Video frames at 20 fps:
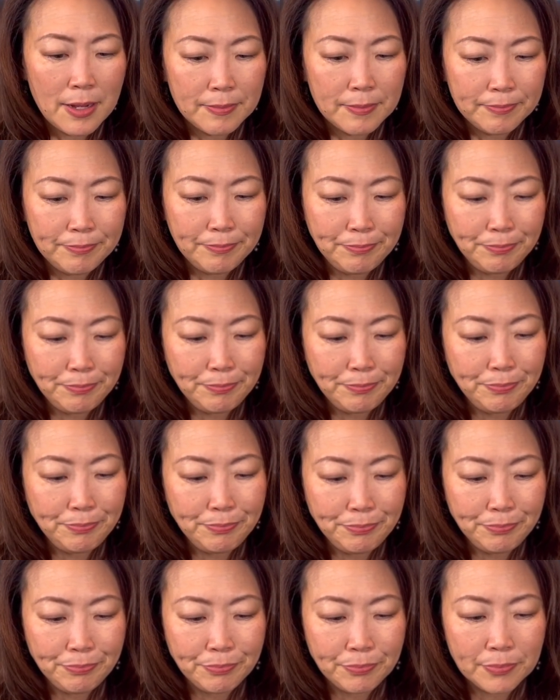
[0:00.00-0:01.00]

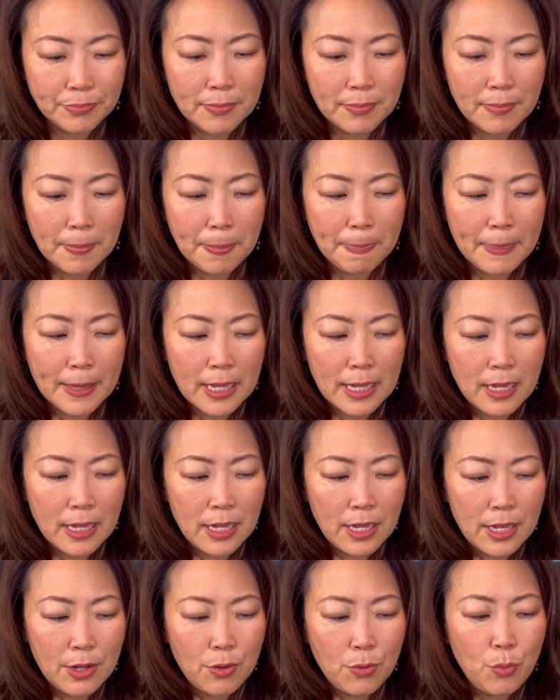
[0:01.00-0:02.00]

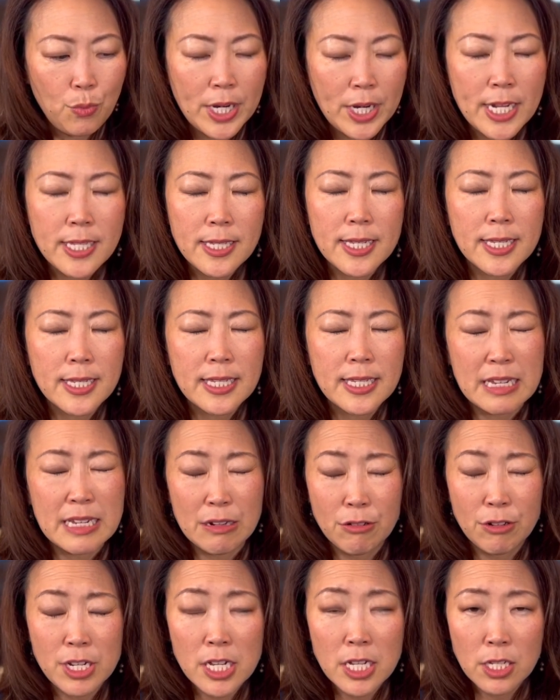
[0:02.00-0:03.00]
When it's a
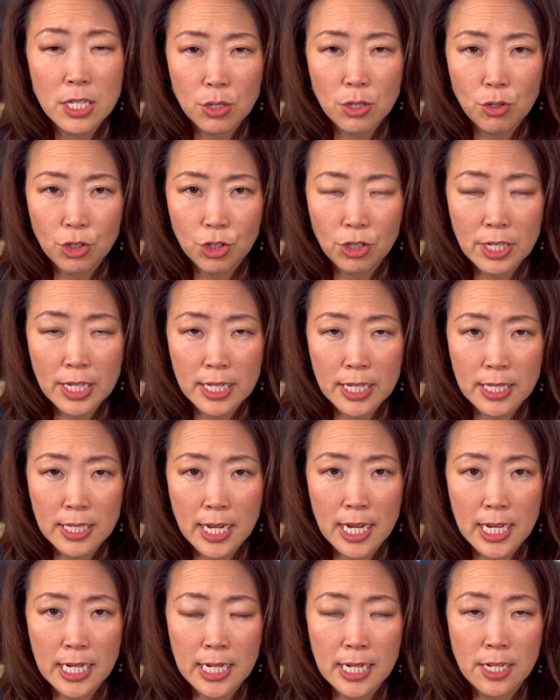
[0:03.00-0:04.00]
serious social
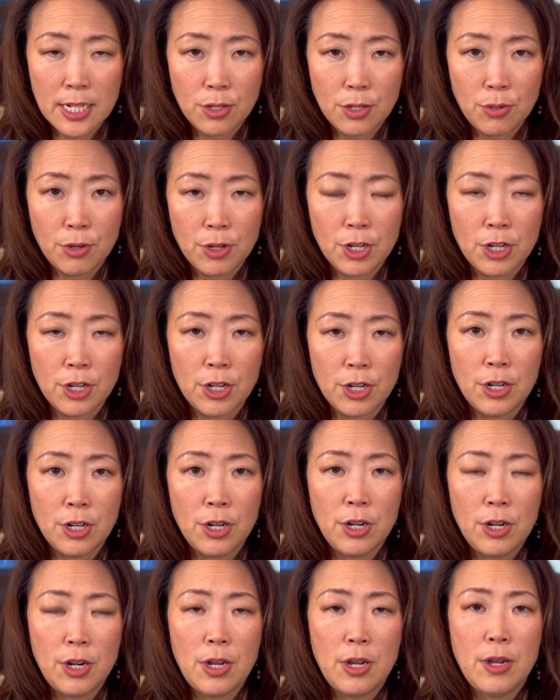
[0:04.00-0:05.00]
anxiety disorder,
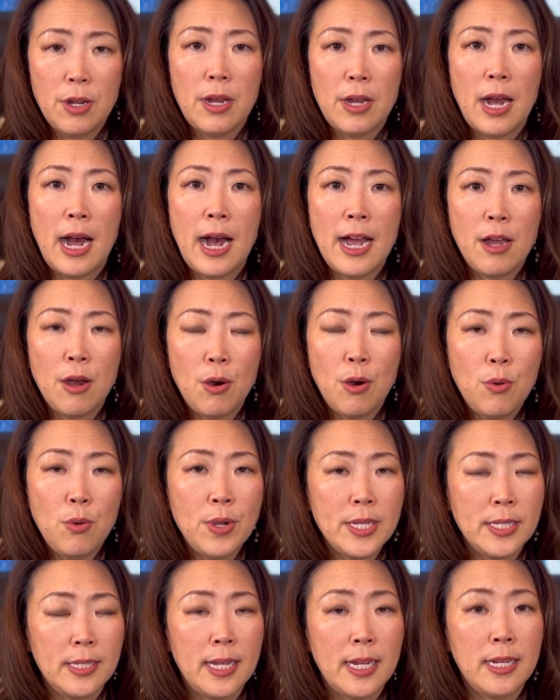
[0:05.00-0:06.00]
I
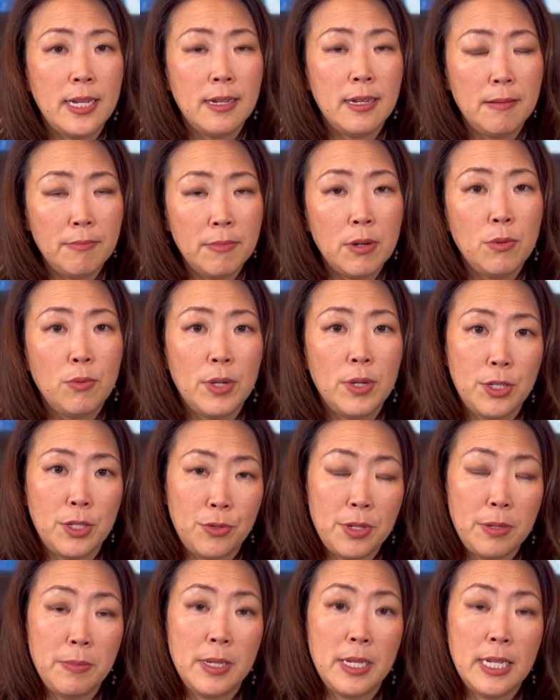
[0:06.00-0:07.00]
always say number one
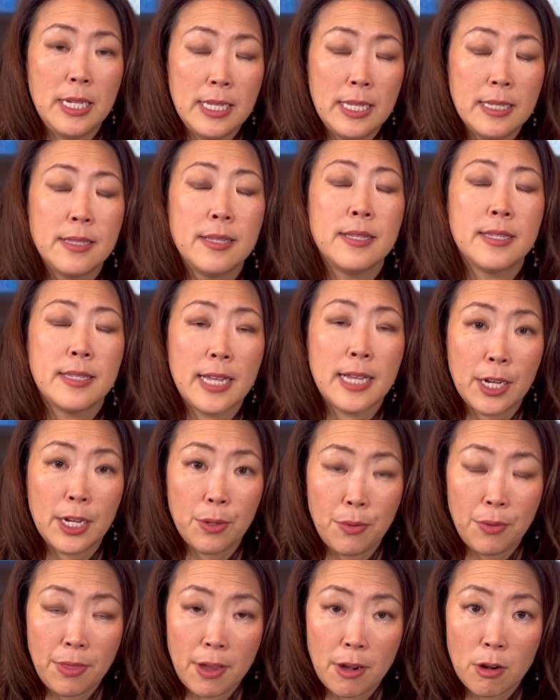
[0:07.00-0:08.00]
treatment is the
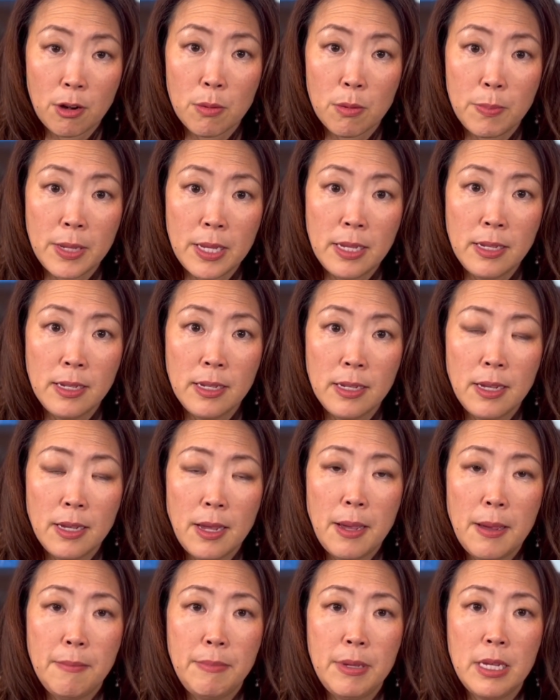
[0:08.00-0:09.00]
psychotherapy,
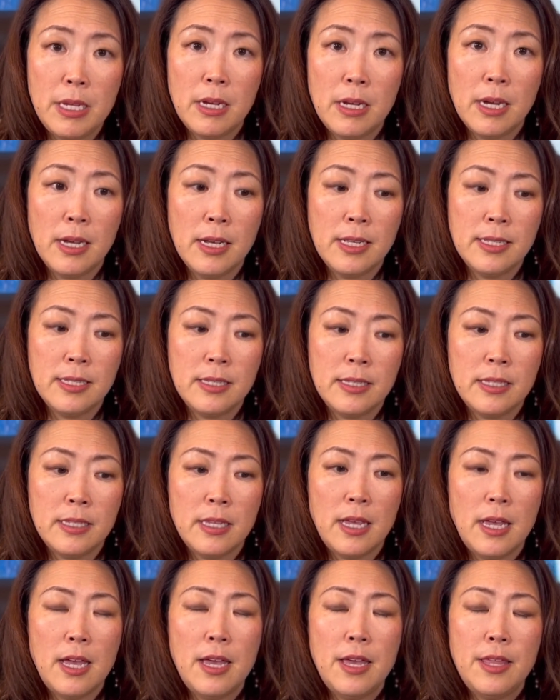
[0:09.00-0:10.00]
because
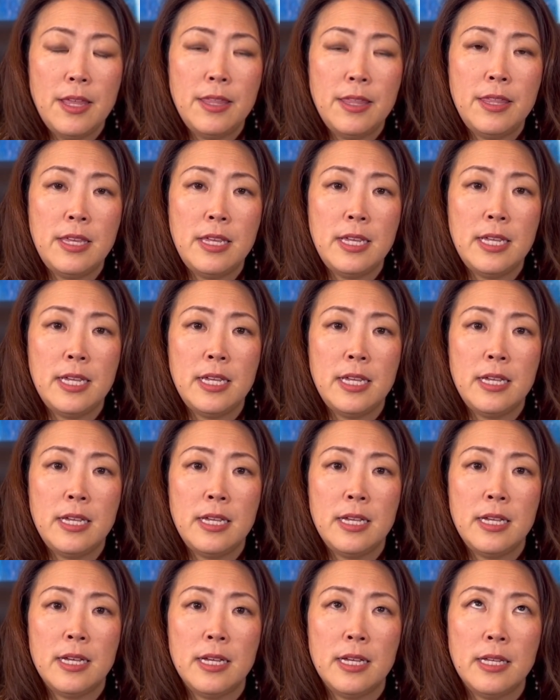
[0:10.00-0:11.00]

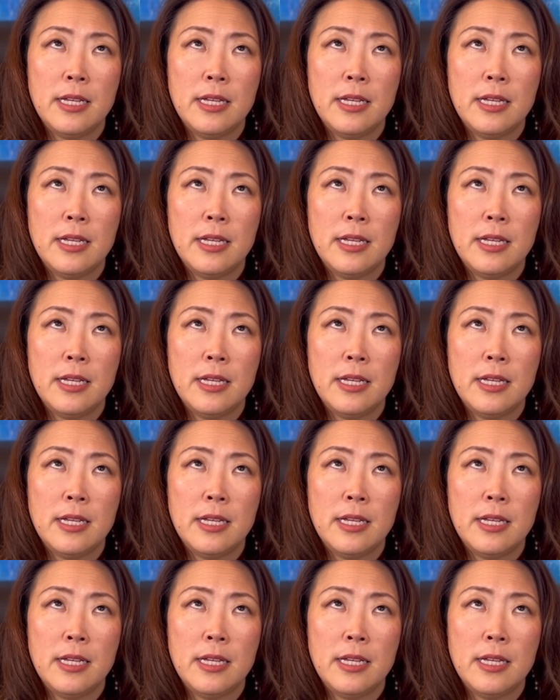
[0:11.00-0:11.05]
the